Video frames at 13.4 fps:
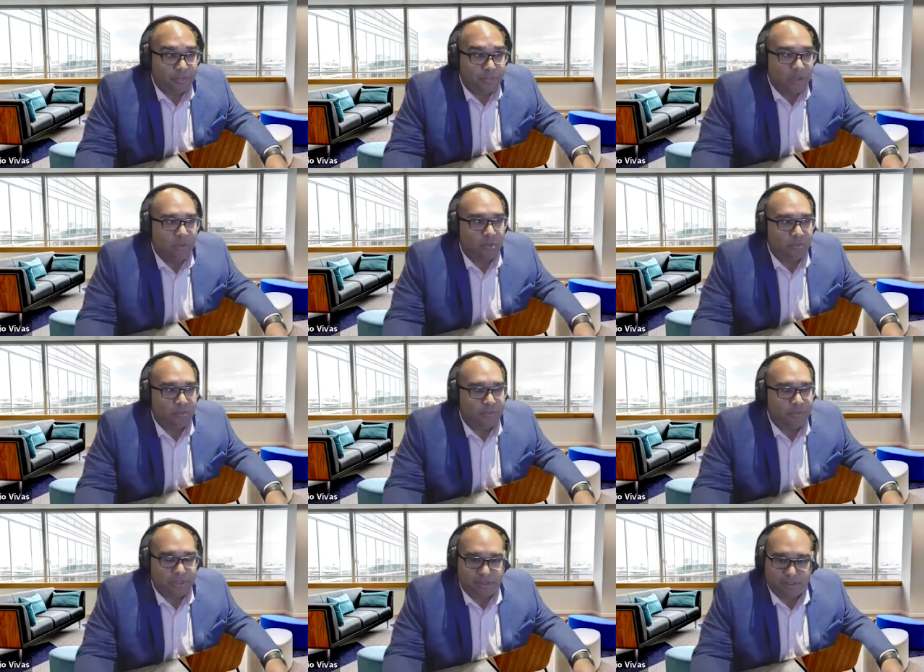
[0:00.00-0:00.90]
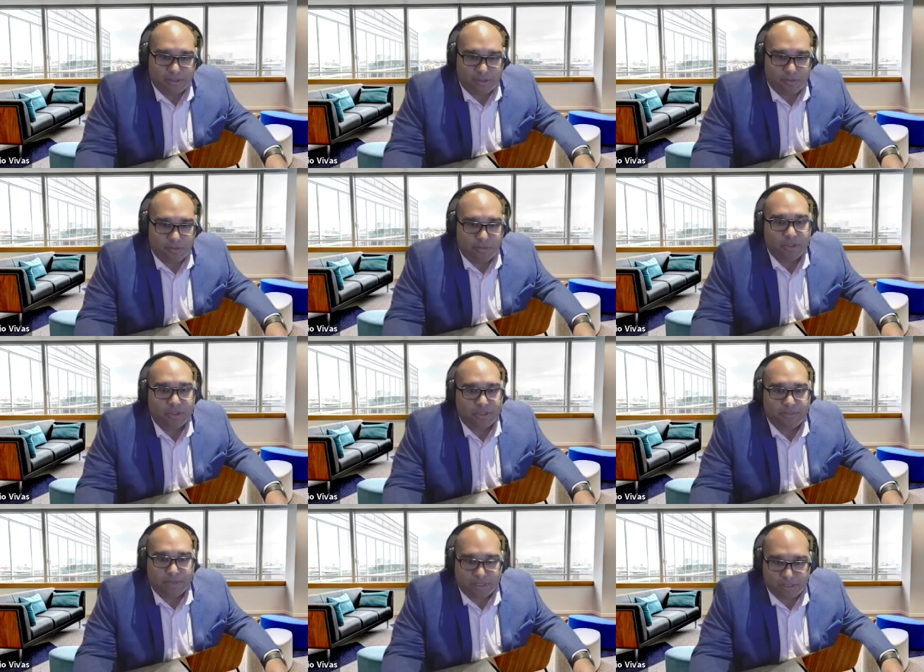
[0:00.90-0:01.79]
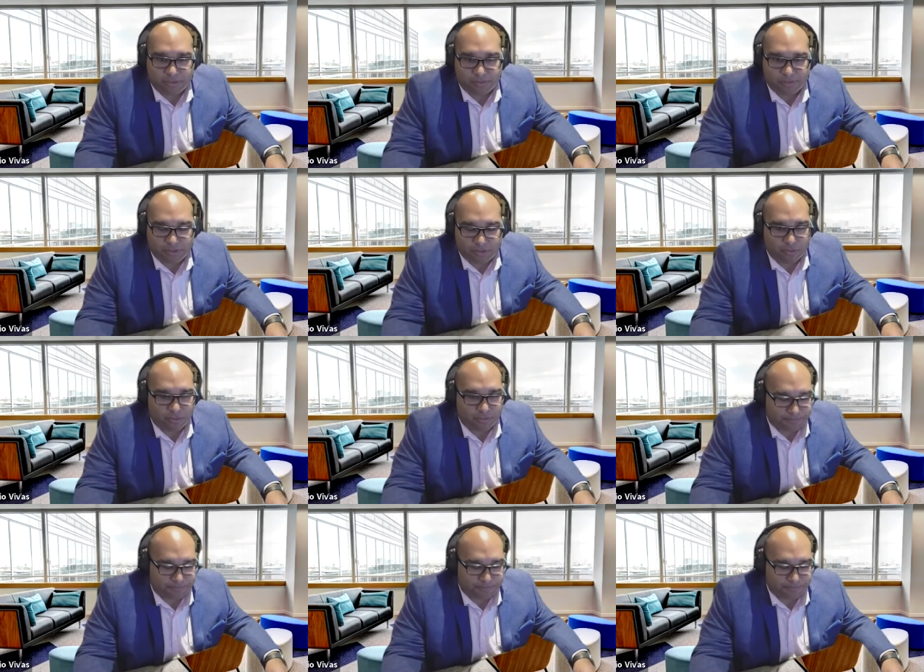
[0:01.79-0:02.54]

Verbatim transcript: we were implementing a new project management tool